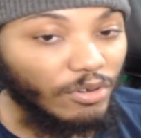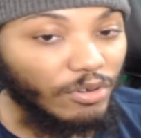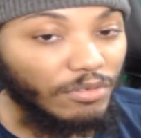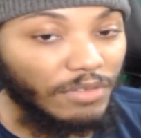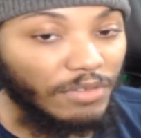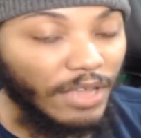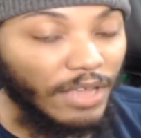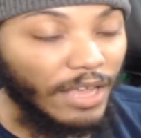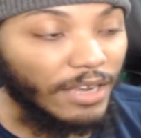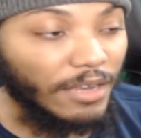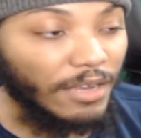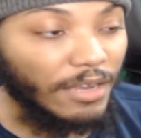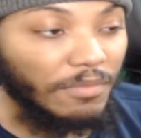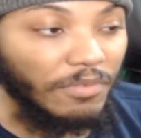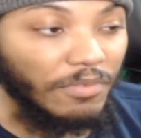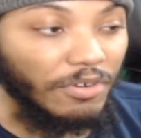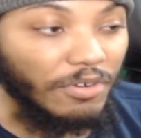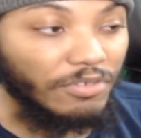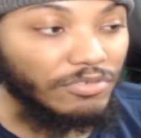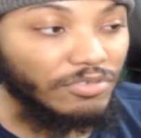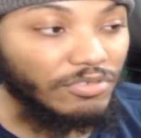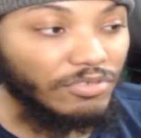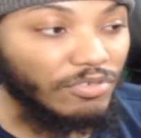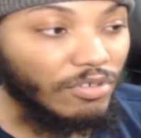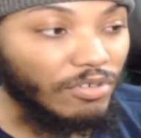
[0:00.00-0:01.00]
I never
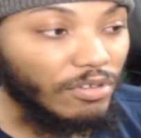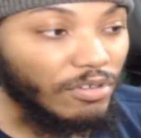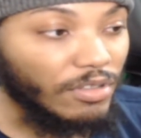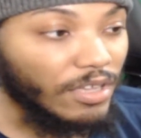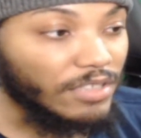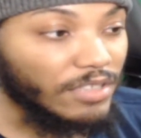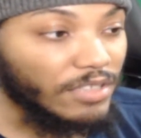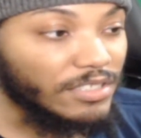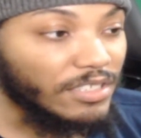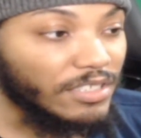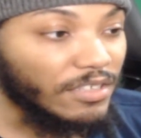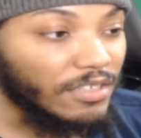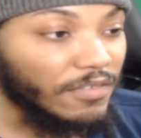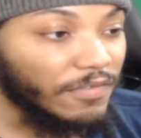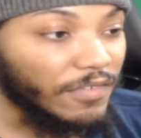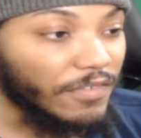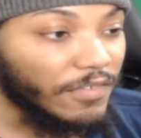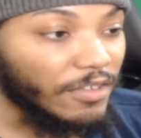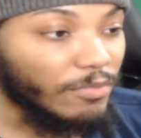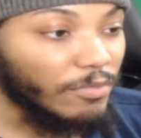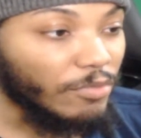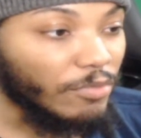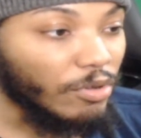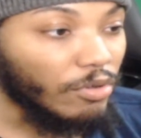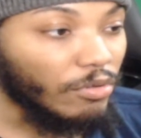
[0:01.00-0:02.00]
heard you call out
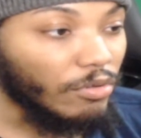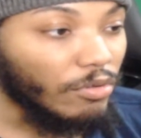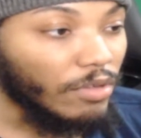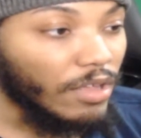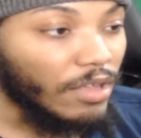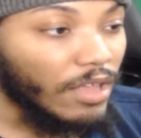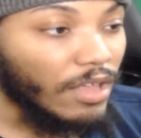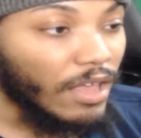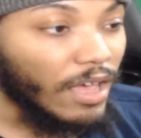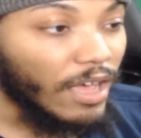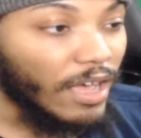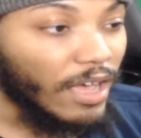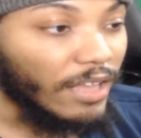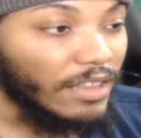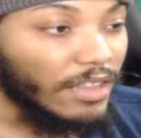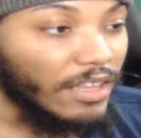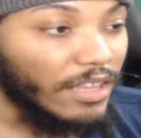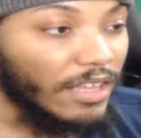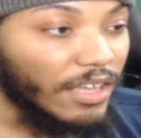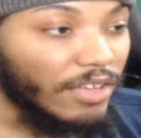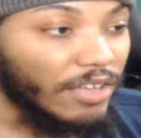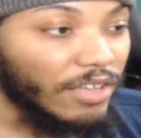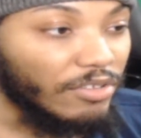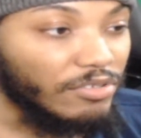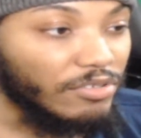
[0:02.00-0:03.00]
Teofimo. I
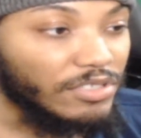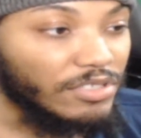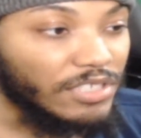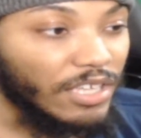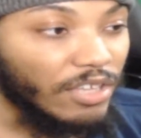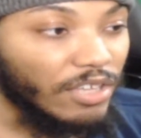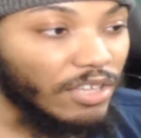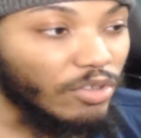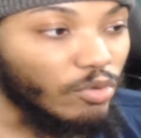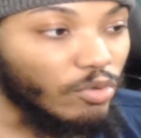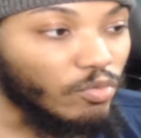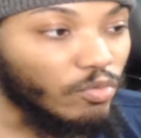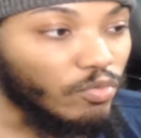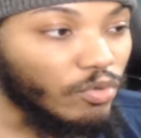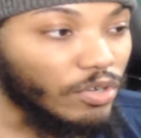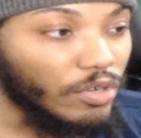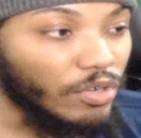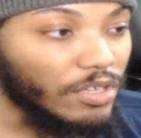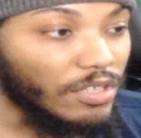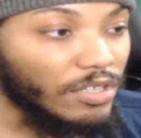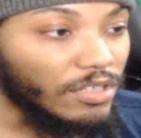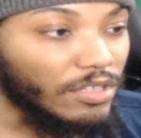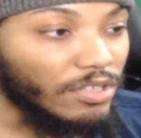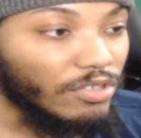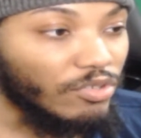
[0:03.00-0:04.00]
did hear you say you
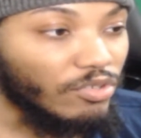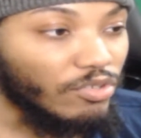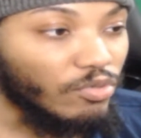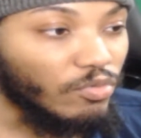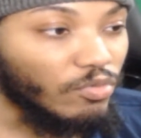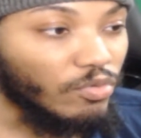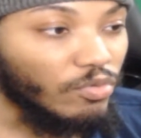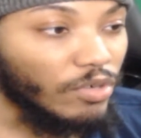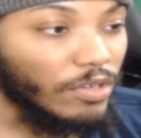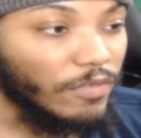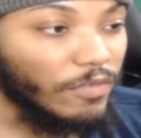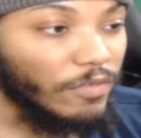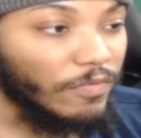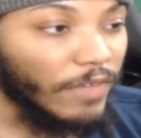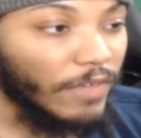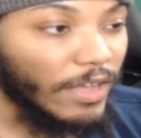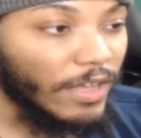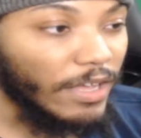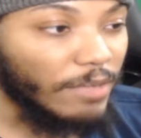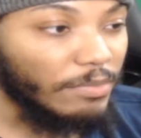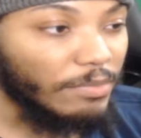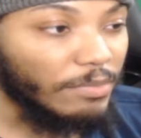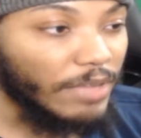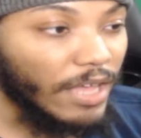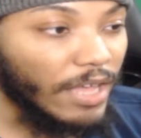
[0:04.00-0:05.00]
would
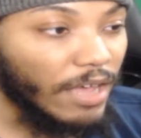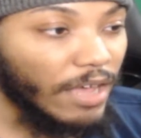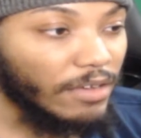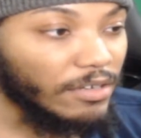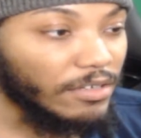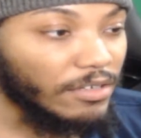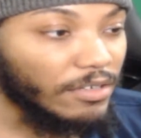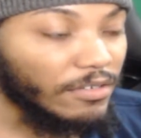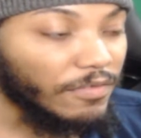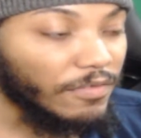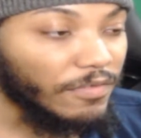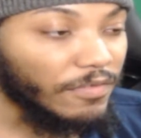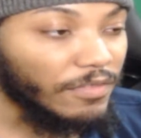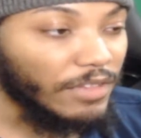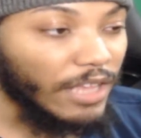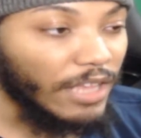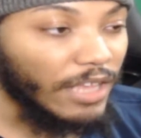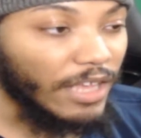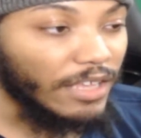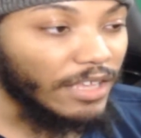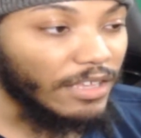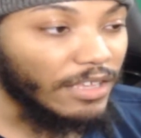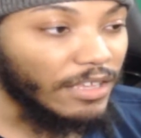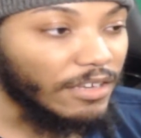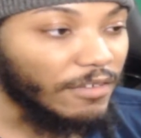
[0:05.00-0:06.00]
fight him down in
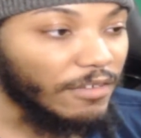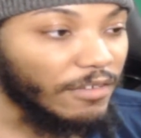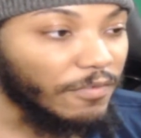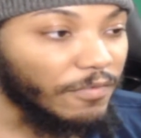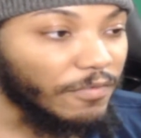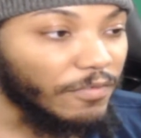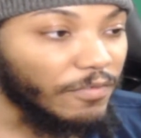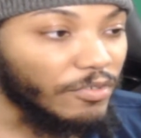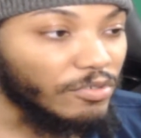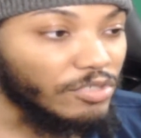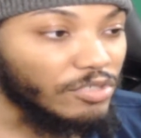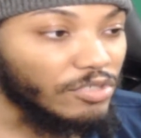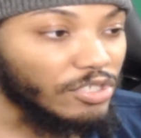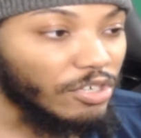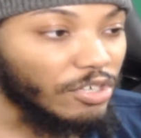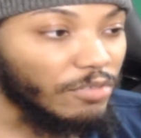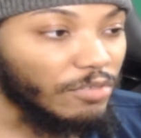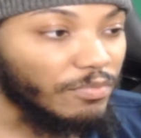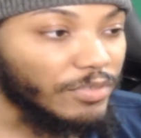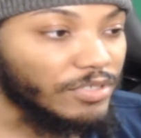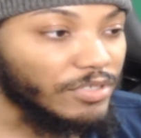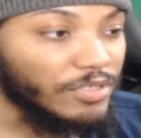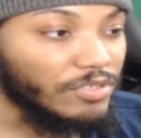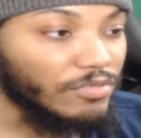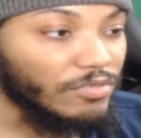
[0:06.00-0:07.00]
the future,
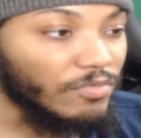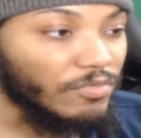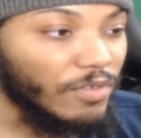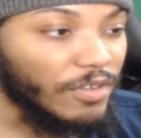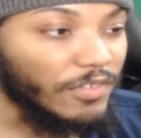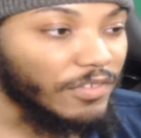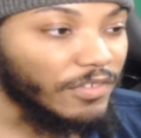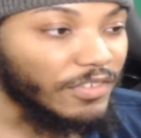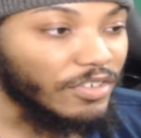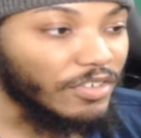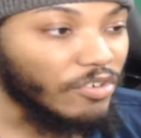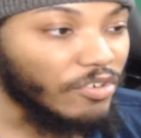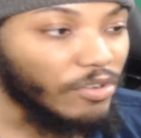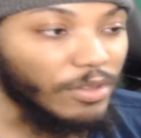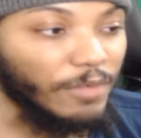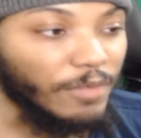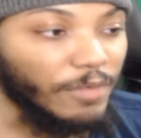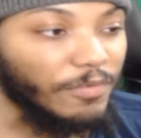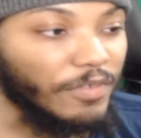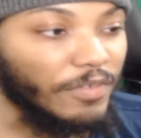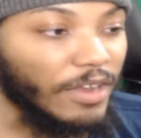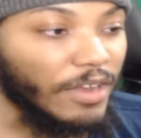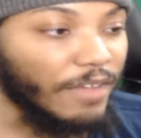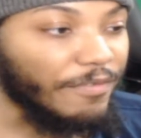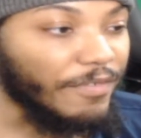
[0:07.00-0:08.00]
but you wasn't
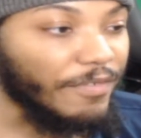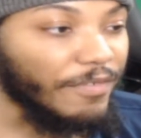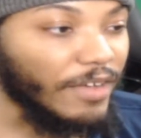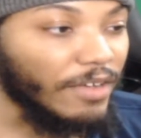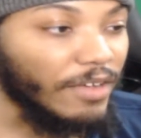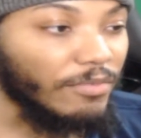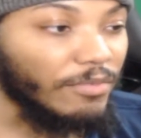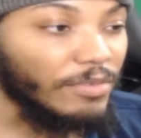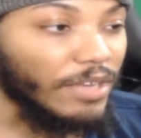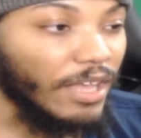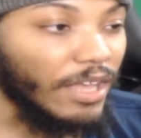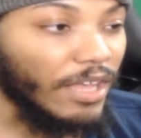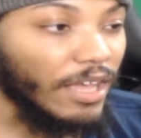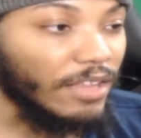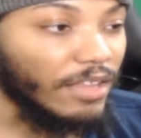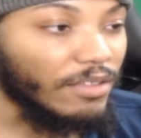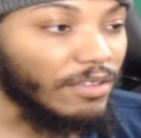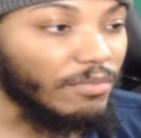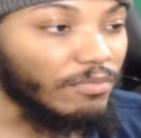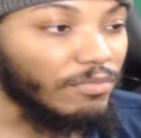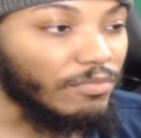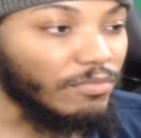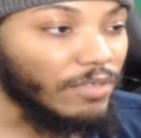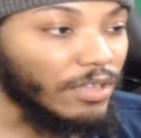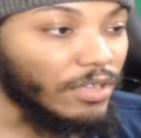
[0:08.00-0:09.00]
calling for that fight when you
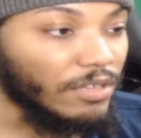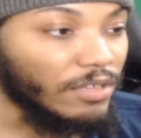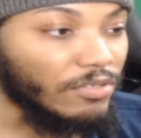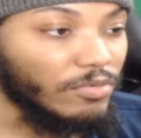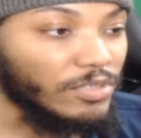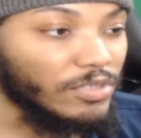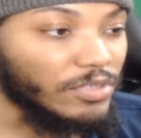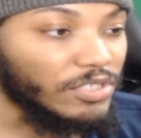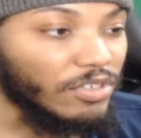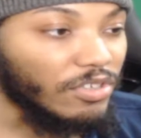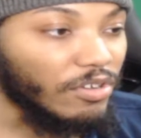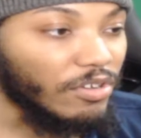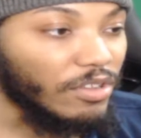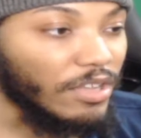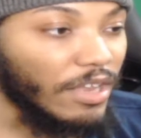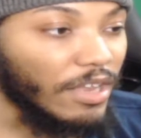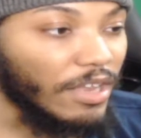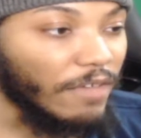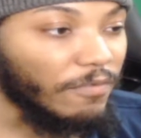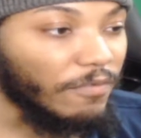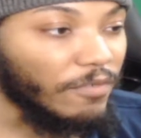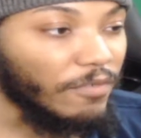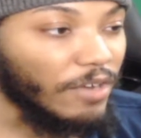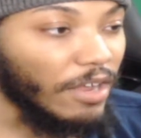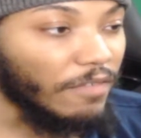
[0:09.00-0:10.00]
wasn't calling
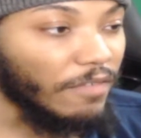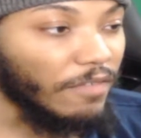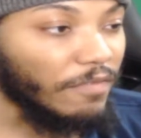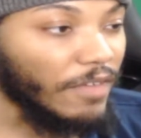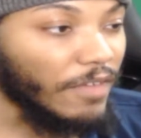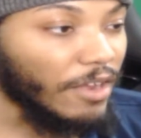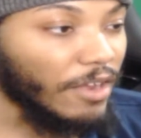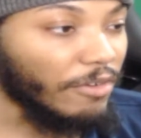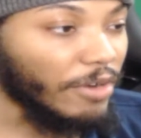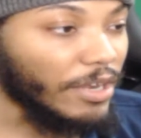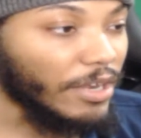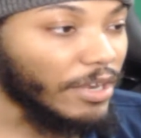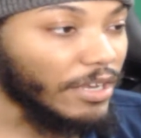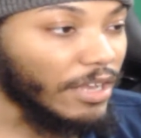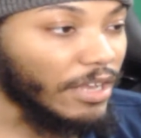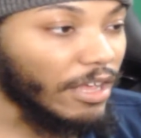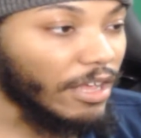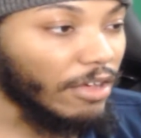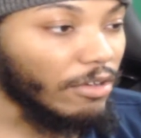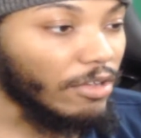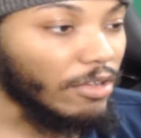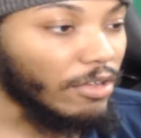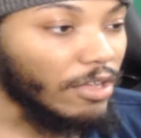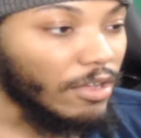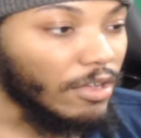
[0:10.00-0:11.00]
that for that fight right
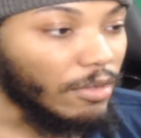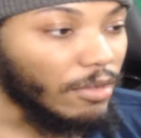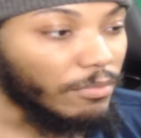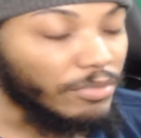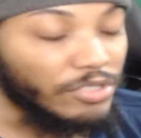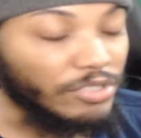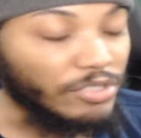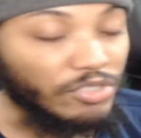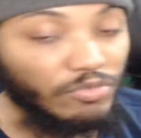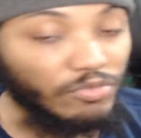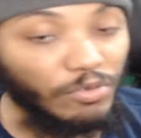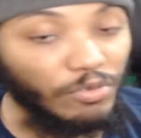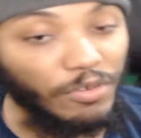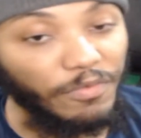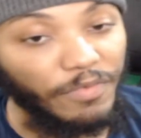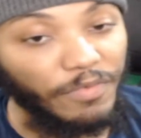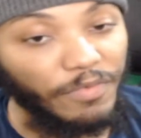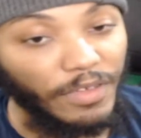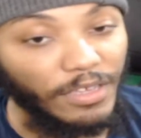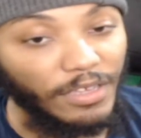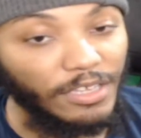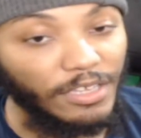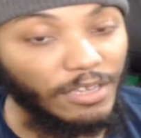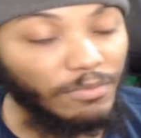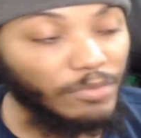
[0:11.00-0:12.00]
now. But you want to
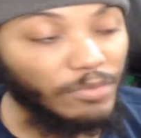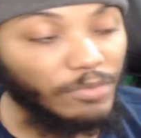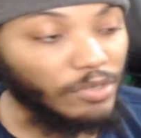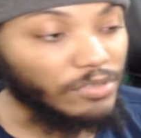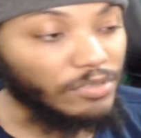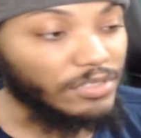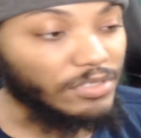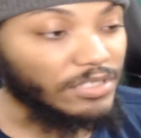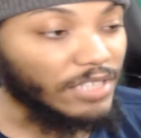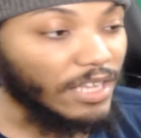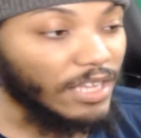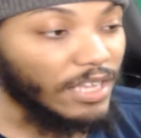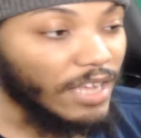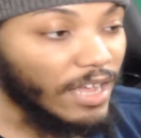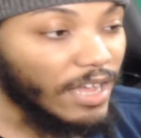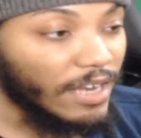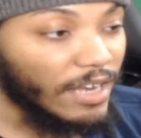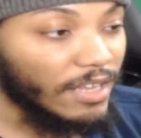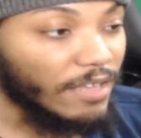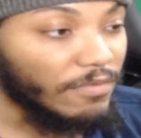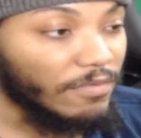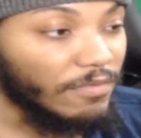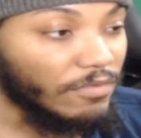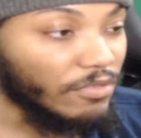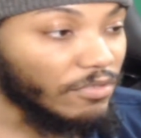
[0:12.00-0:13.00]
fight Cambosis. I
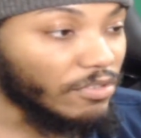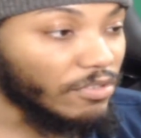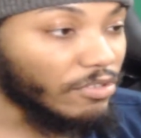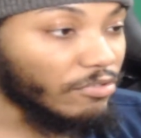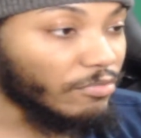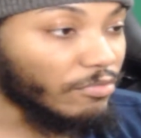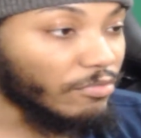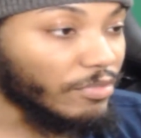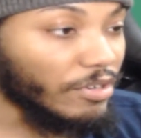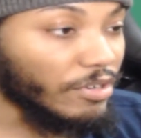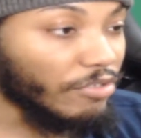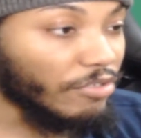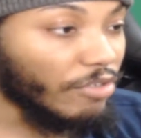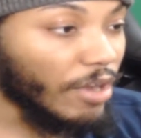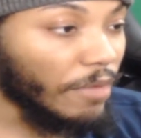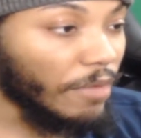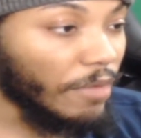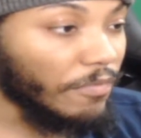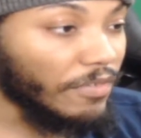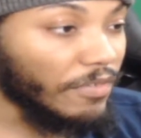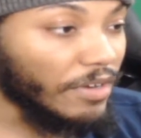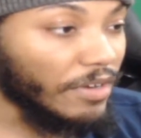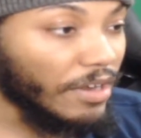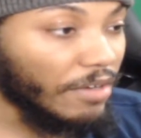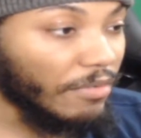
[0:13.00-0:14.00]
gotta give you a little bit of
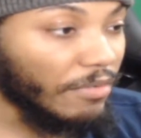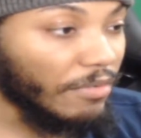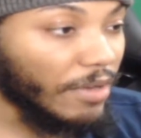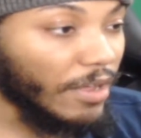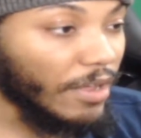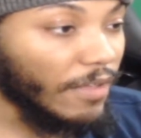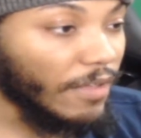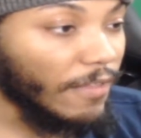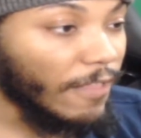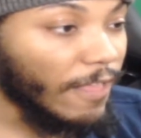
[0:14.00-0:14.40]
crap for that, right?